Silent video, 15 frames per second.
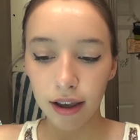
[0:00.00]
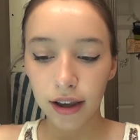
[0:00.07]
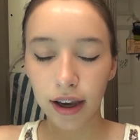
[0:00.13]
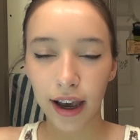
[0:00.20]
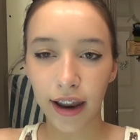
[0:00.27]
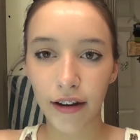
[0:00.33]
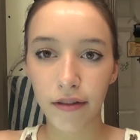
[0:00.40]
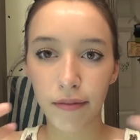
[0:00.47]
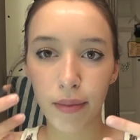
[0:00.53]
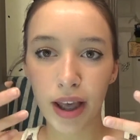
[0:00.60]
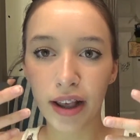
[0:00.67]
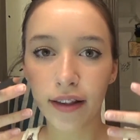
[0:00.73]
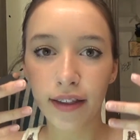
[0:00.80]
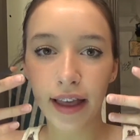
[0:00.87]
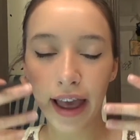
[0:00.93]
kind of
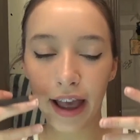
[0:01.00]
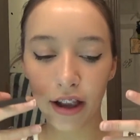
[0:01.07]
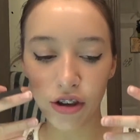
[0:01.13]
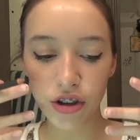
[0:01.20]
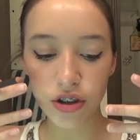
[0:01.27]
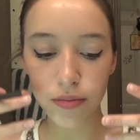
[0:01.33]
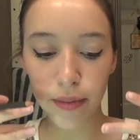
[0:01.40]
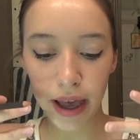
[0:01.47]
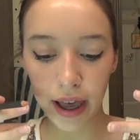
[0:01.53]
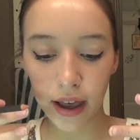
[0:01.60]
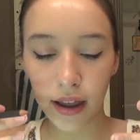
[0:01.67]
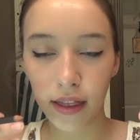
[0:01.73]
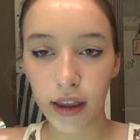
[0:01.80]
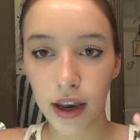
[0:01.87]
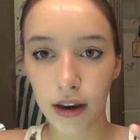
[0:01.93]
makes the edges
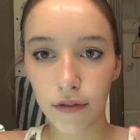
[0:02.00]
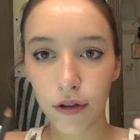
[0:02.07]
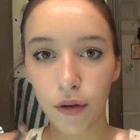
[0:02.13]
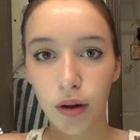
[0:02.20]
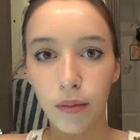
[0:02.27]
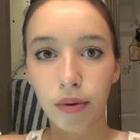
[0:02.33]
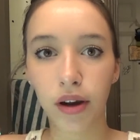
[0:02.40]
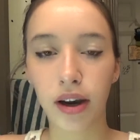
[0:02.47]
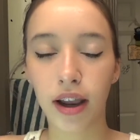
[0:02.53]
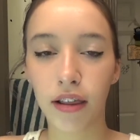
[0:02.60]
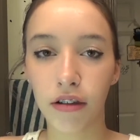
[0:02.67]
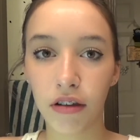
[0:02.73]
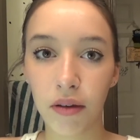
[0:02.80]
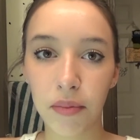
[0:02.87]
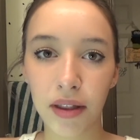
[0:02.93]
matte, and then if you want to put
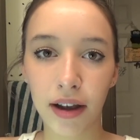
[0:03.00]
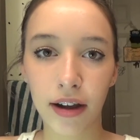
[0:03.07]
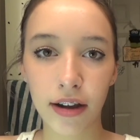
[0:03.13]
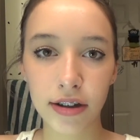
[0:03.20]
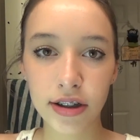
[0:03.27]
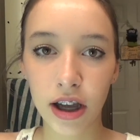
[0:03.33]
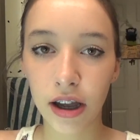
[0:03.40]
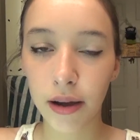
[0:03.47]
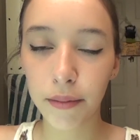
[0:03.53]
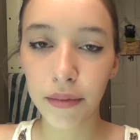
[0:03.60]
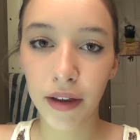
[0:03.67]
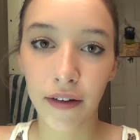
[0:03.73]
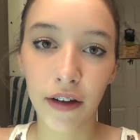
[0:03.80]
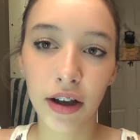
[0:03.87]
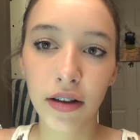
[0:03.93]
another lipstick on top,
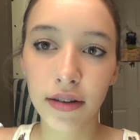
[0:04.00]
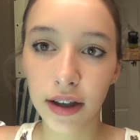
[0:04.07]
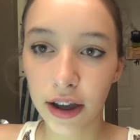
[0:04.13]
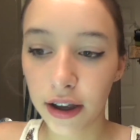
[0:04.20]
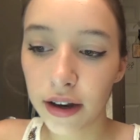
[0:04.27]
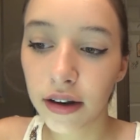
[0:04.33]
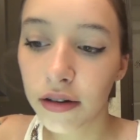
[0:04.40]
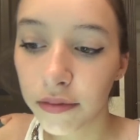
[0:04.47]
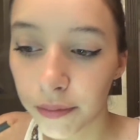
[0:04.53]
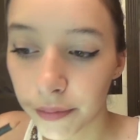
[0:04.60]
that looks good.